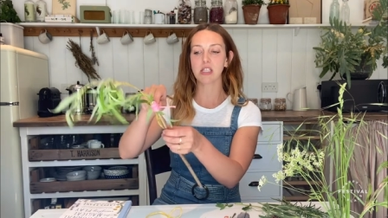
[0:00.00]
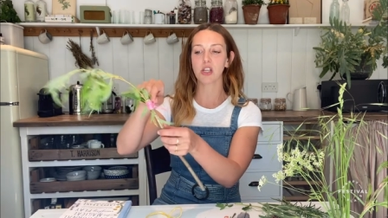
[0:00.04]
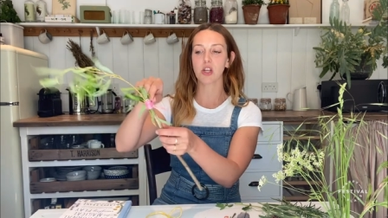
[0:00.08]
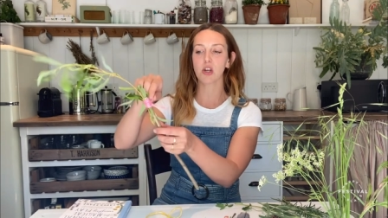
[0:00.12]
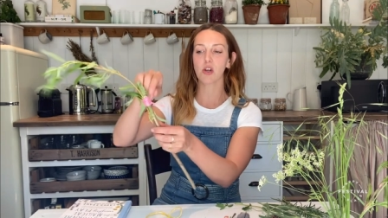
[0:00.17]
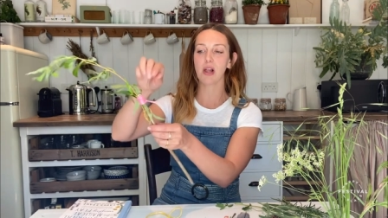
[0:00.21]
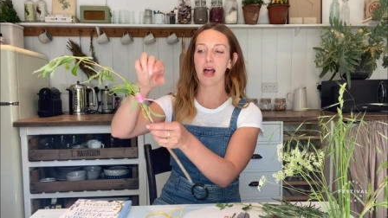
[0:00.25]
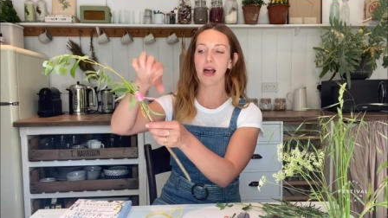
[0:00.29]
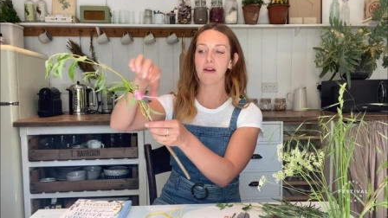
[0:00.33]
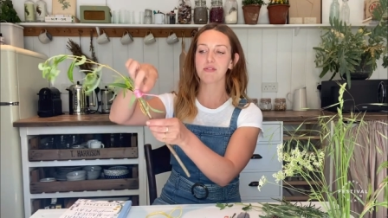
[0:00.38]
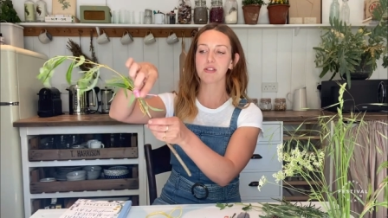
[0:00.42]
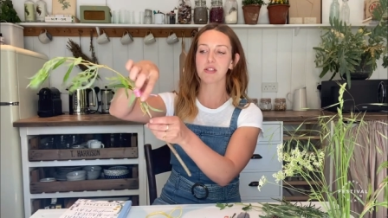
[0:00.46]
so
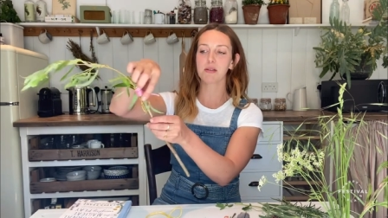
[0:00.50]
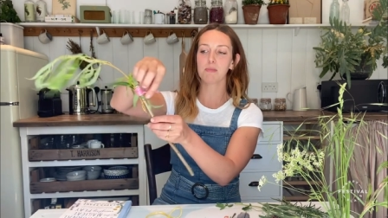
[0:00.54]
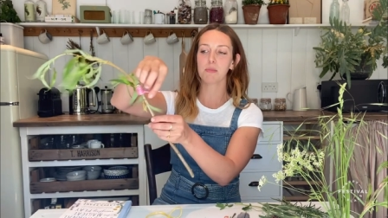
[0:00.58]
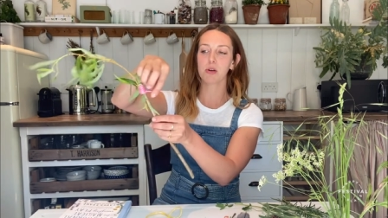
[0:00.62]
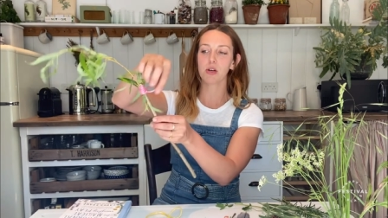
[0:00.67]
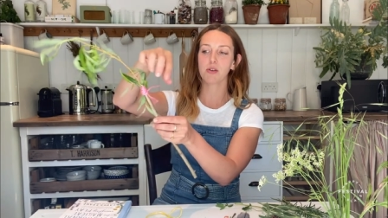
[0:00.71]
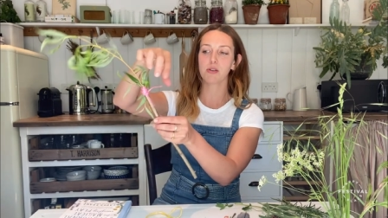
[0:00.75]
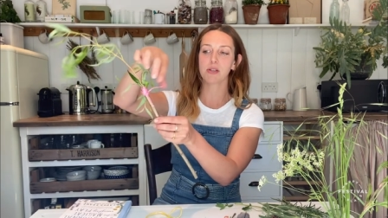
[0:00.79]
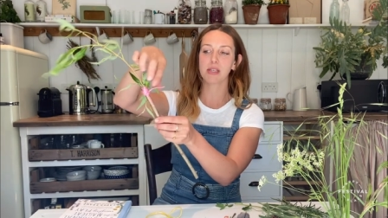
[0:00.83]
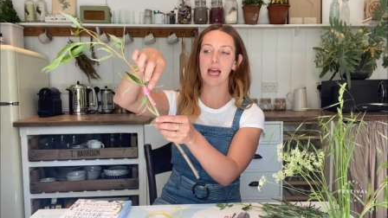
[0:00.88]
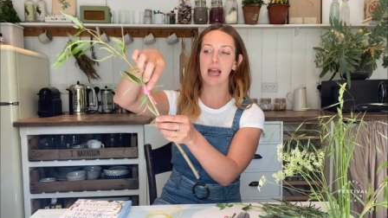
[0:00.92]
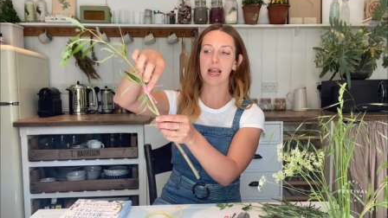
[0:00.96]
you'll have some
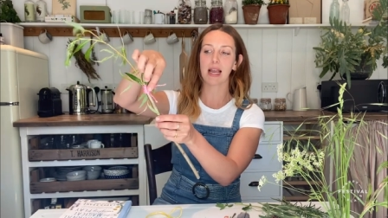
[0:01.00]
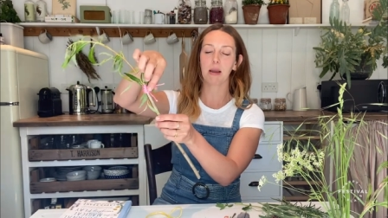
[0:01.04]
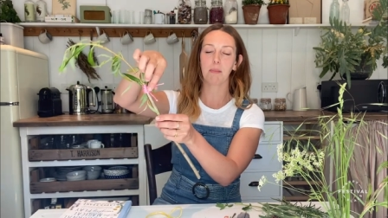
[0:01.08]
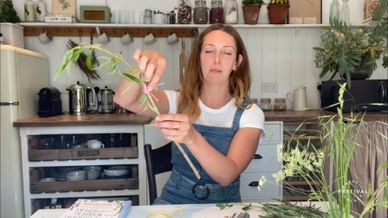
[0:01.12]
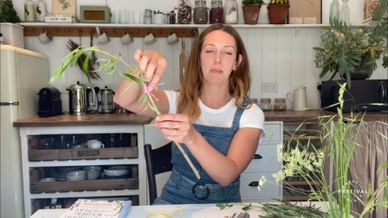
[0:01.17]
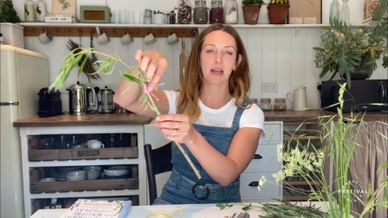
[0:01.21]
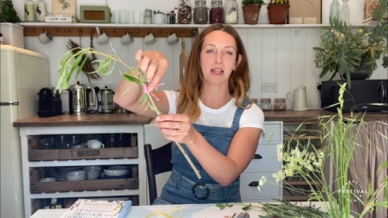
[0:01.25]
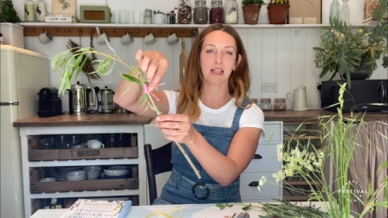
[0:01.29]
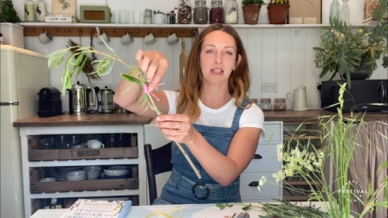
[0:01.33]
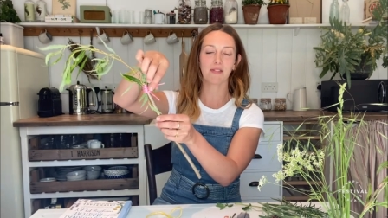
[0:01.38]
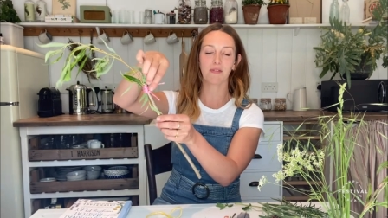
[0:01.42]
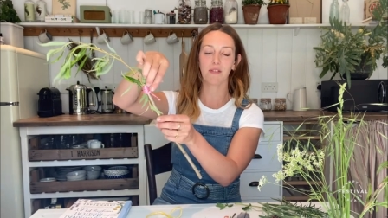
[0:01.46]
loose hanging
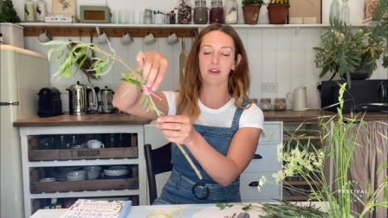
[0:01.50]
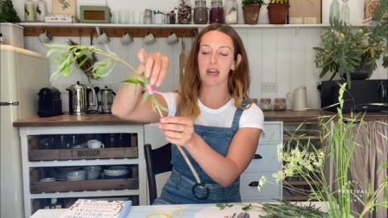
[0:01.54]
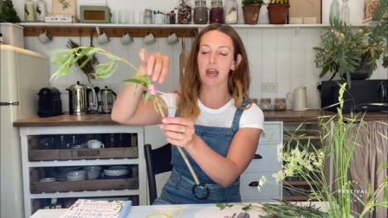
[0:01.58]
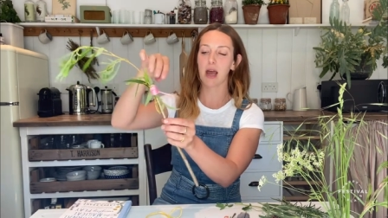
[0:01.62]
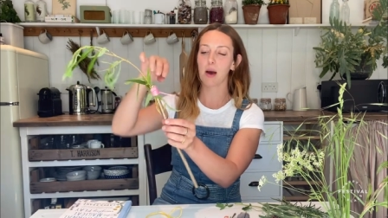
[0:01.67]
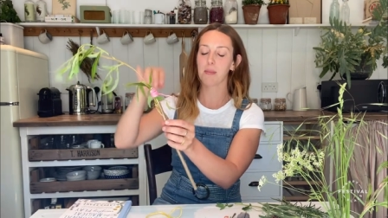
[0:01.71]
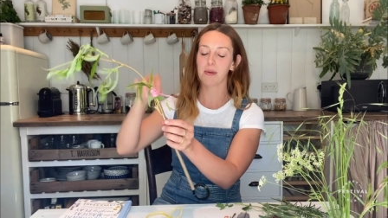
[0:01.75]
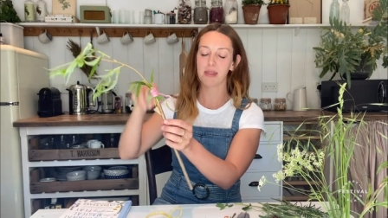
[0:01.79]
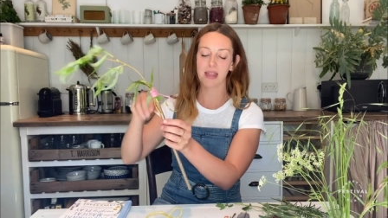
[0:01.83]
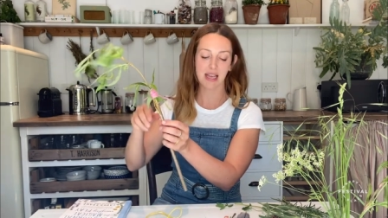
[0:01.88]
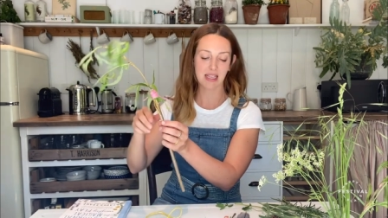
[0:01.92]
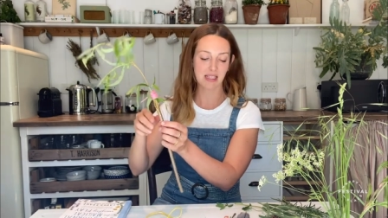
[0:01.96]
bits for
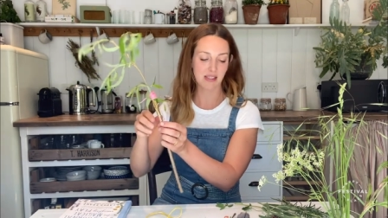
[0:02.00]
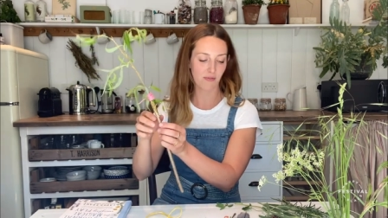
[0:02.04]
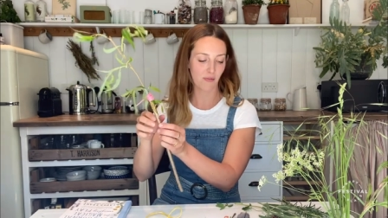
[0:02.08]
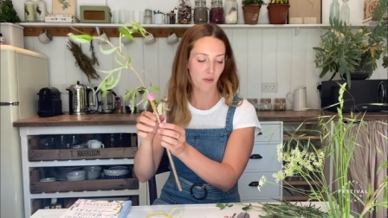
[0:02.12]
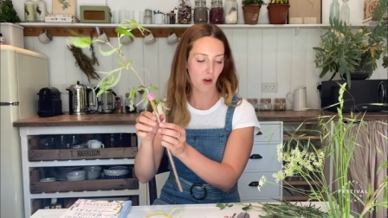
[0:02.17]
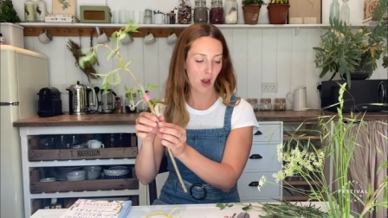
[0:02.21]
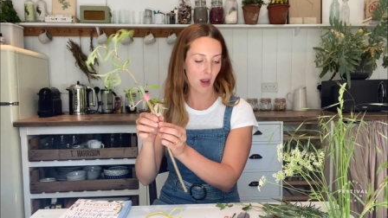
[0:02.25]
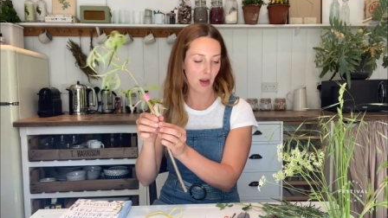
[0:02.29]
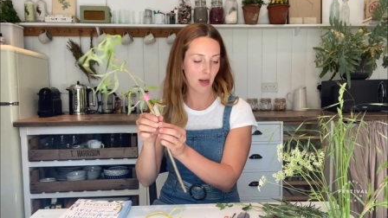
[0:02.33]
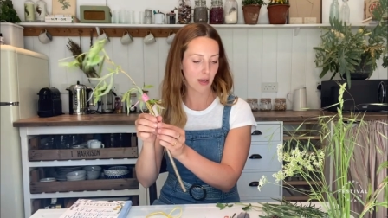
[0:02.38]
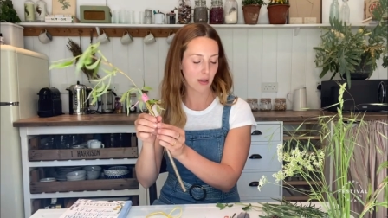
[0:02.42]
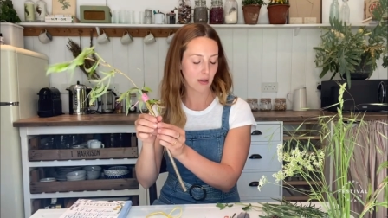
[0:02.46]
now, but that's
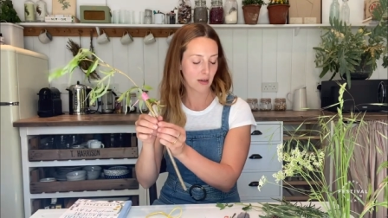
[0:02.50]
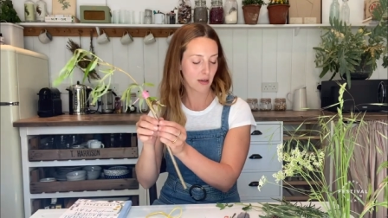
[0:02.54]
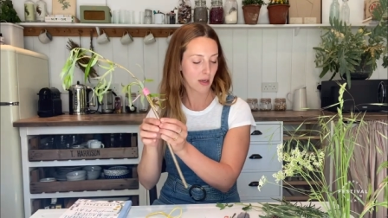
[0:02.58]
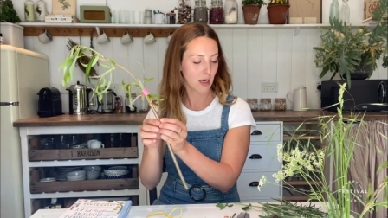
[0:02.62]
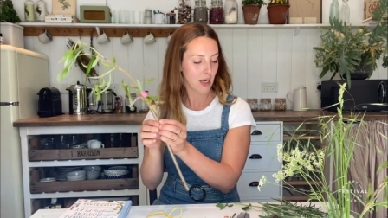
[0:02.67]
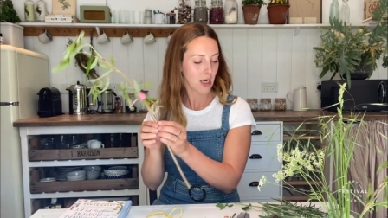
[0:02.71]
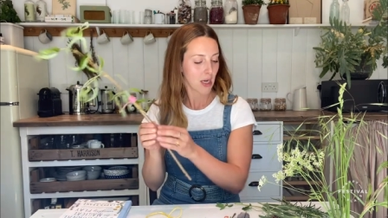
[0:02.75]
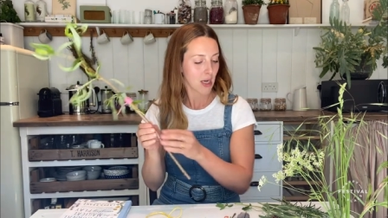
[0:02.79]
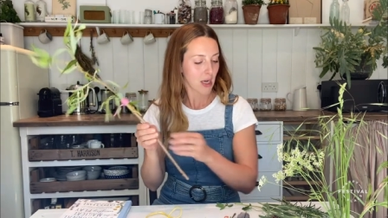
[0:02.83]
fine.